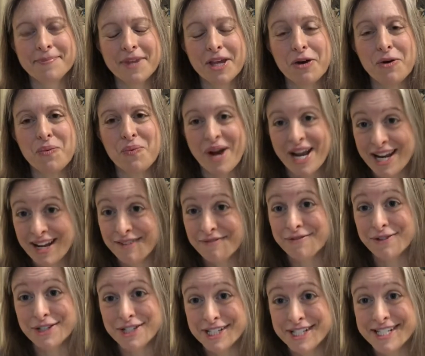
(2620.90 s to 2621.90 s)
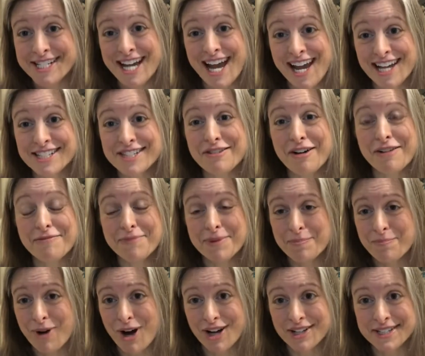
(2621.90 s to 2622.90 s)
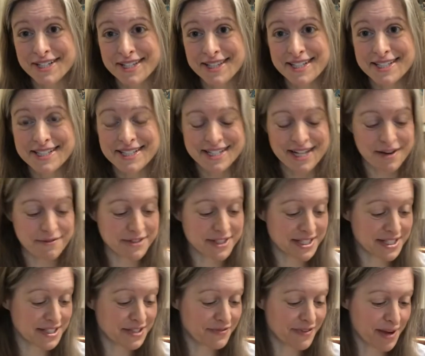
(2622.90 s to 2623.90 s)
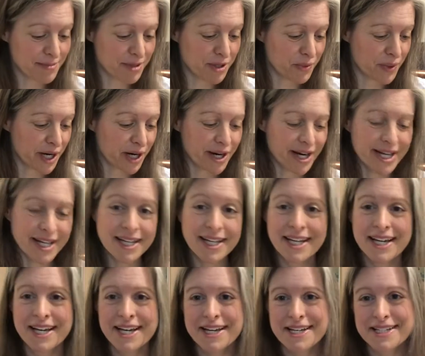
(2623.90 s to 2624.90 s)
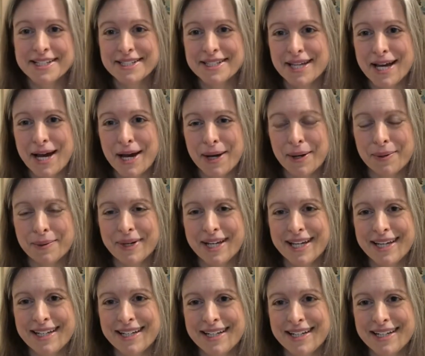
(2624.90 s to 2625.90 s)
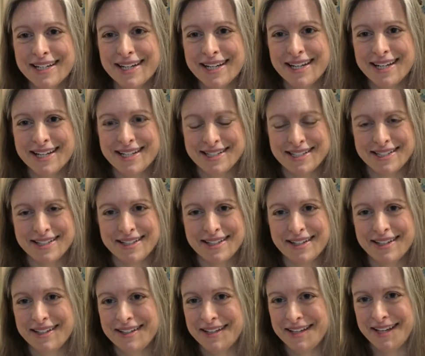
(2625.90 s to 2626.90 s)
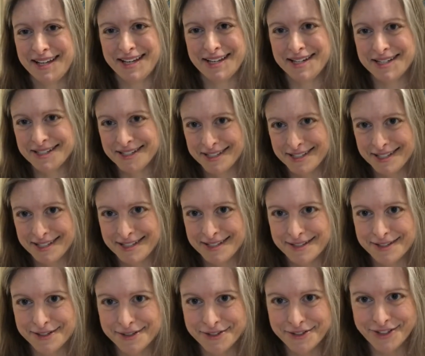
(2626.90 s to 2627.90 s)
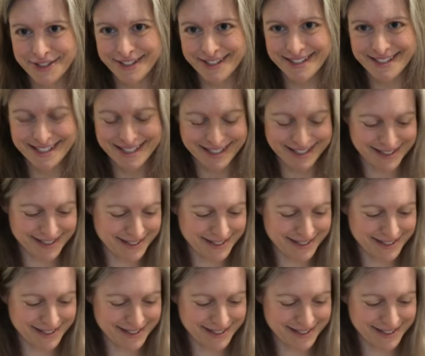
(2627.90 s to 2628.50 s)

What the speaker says: waiting for today. So I've been boxing this stuff since February. So it is an indulgence,